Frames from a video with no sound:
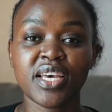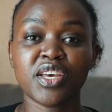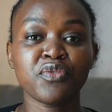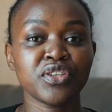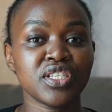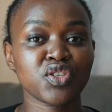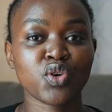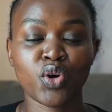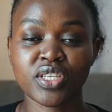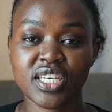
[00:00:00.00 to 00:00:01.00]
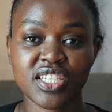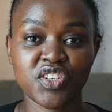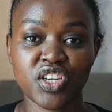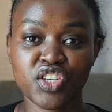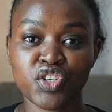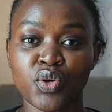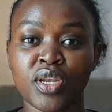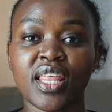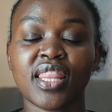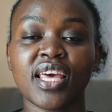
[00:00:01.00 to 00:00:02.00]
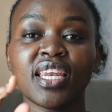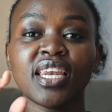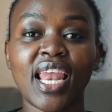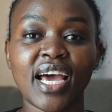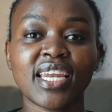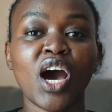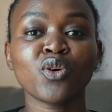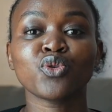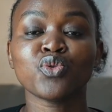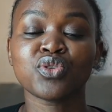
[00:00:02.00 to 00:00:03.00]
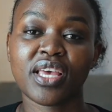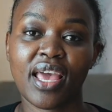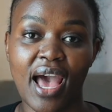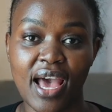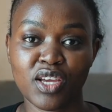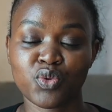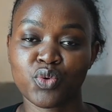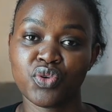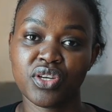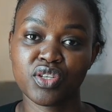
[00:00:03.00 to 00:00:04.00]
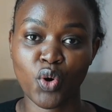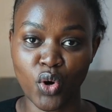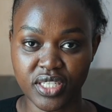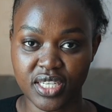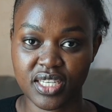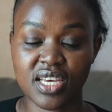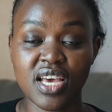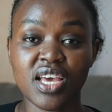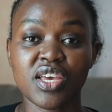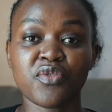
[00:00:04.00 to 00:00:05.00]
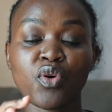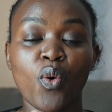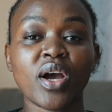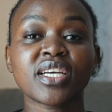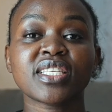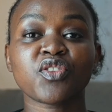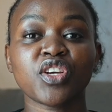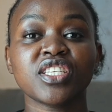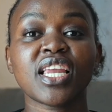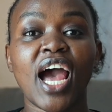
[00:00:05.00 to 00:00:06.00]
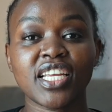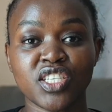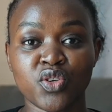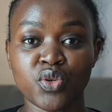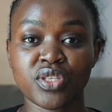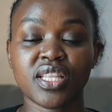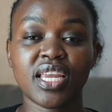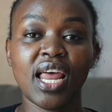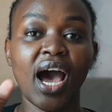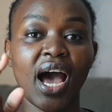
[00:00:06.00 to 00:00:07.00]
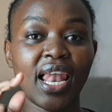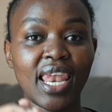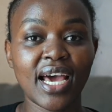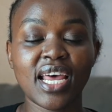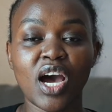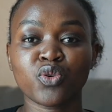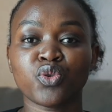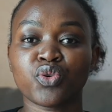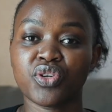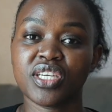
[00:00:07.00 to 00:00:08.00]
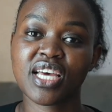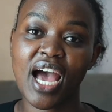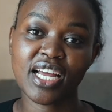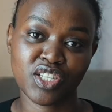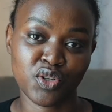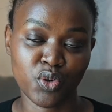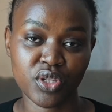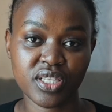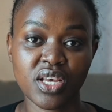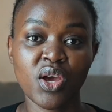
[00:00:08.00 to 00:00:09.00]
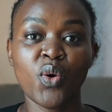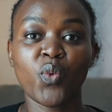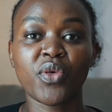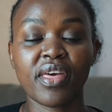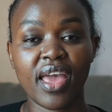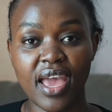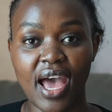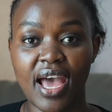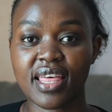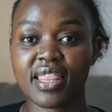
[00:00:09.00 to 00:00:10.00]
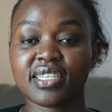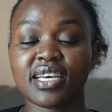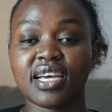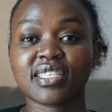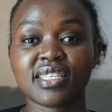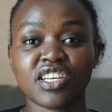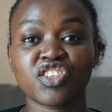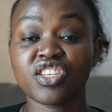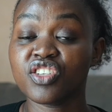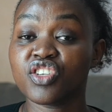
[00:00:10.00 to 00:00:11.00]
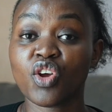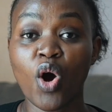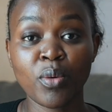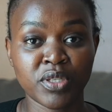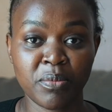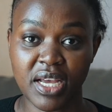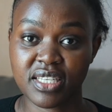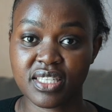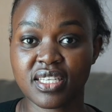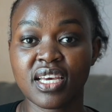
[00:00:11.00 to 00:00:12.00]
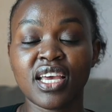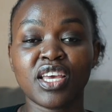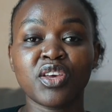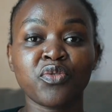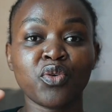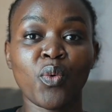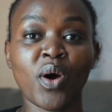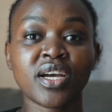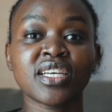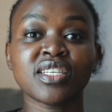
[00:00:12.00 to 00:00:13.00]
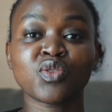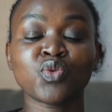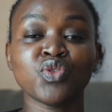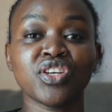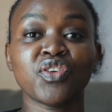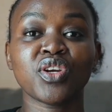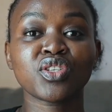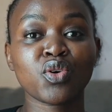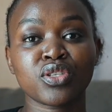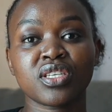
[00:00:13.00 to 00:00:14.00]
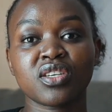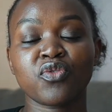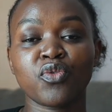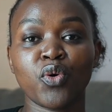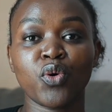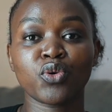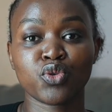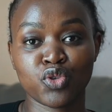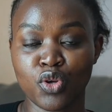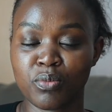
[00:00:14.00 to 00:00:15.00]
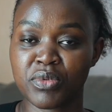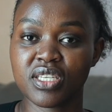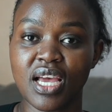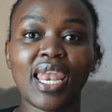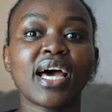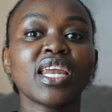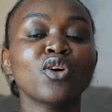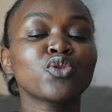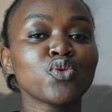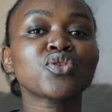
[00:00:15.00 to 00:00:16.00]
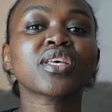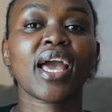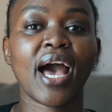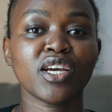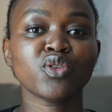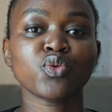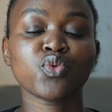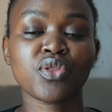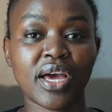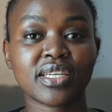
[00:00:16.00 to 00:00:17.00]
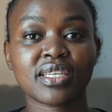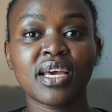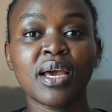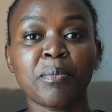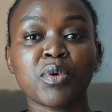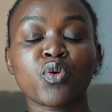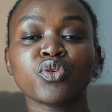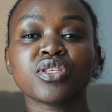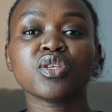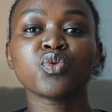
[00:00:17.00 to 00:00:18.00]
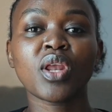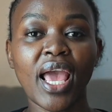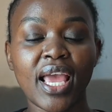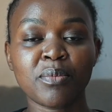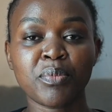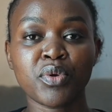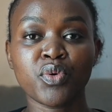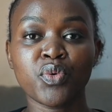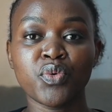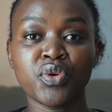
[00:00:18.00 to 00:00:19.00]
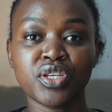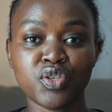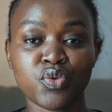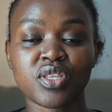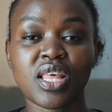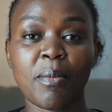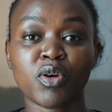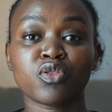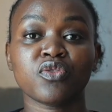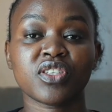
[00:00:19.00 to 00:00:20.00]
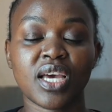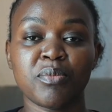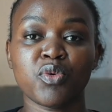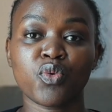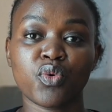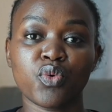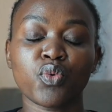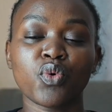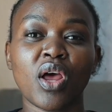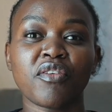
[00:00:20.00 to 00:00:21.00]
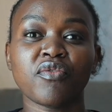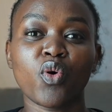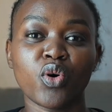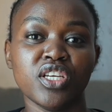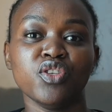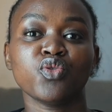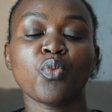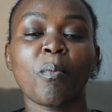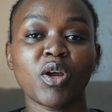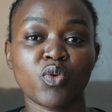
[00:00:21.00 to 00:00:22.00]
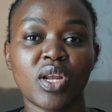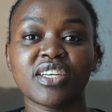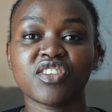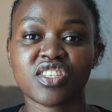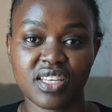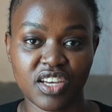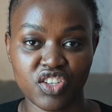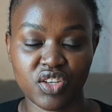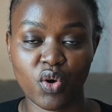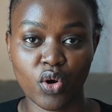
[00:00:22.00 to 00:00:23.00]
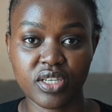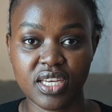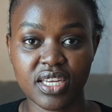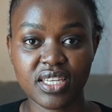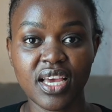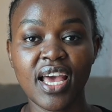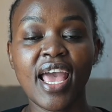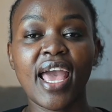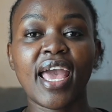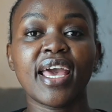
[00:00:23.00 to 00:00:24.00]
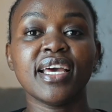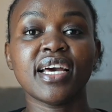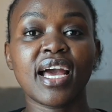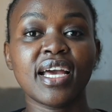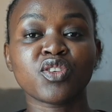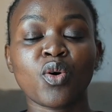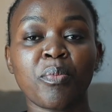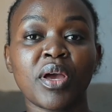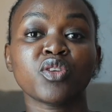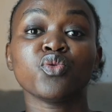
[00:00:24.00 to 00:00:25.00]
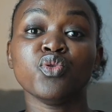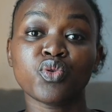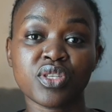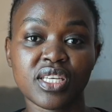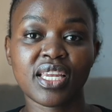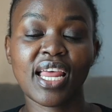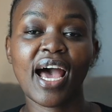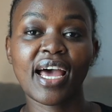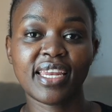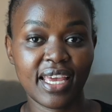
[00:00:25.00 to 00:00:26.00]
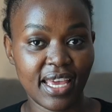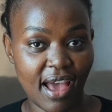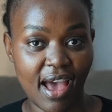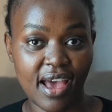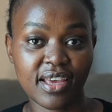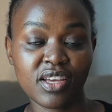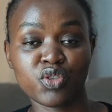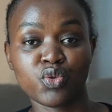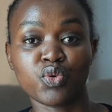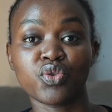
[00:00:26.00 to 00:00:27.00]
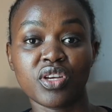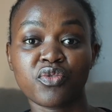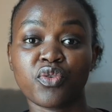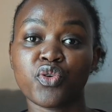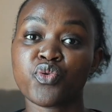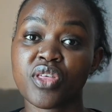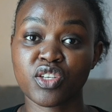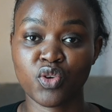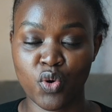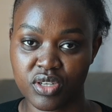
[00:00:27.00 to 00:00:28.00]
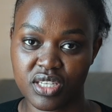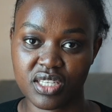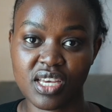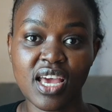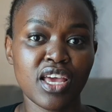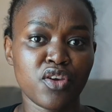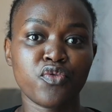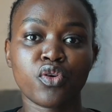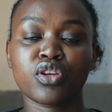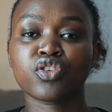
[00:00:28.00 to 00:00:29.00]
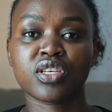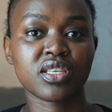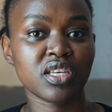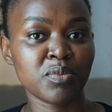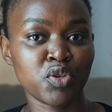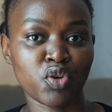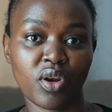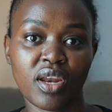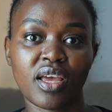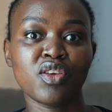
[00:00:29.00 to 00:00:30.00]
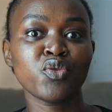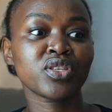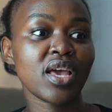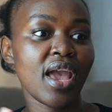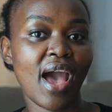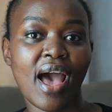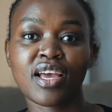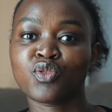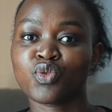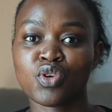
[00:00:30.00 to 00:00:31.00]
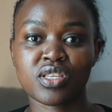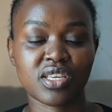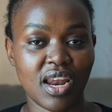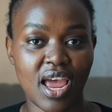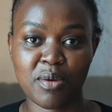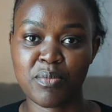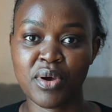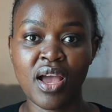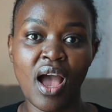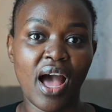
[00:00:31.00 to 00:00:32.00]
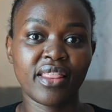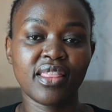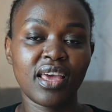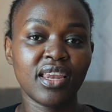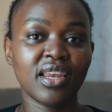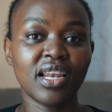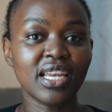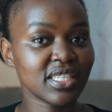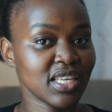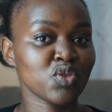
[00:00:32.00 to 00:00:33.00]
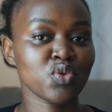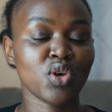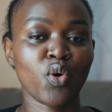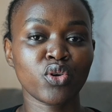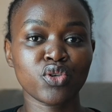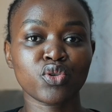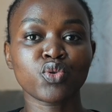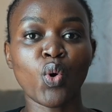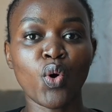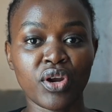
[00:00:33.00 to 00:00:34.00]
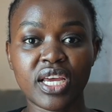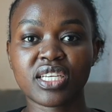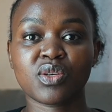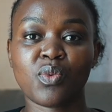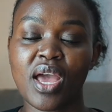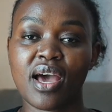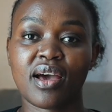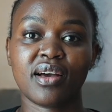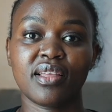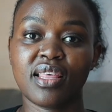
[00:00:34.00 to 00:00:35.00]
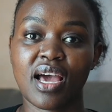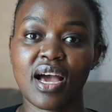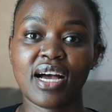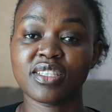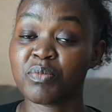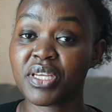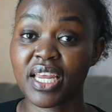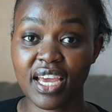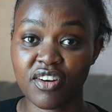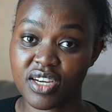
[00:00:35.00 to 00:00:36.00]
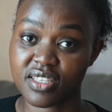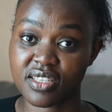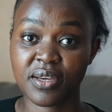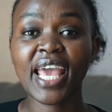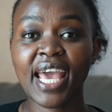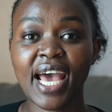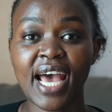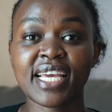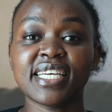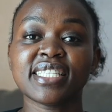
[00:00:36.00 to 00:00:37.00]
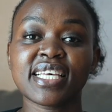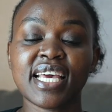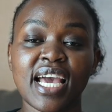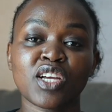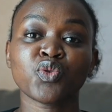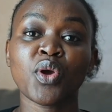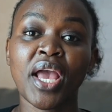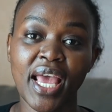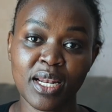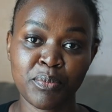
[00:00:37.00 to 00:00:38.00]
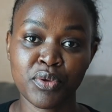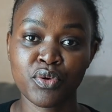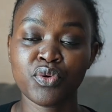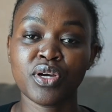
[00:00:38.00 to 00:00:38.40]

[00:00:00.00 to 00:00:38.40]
If it is content creation, then learn how to use AI to create content. If your work is writing articles, then learn how to create articles with AI that are search engine optimized. If your work is to generate content for social media, learn how to use AI to do that, because it will help you reduce the amount of time you could have gone into manually researching content as compared to using an AI to create for you that content. If you're in transcription, use AI to transcribe and then listen to the audio to correct where there has been errors. AI is here to help you